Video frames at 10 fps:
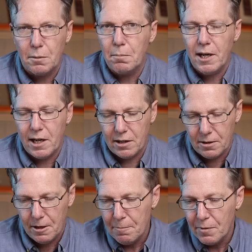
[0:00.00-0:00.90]
she
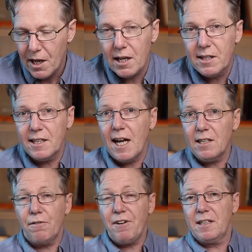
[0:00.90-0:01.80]
planned and i think
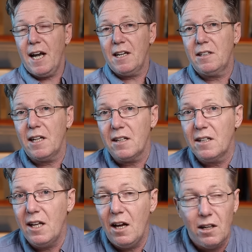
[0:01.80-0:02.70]
that's a
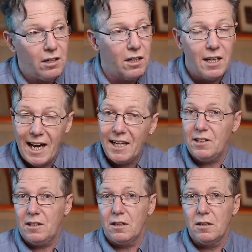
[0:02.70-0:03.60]
fantastic th- a
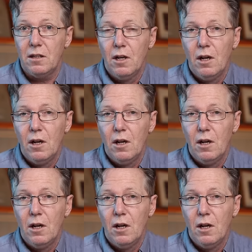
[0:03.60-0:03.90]
lesson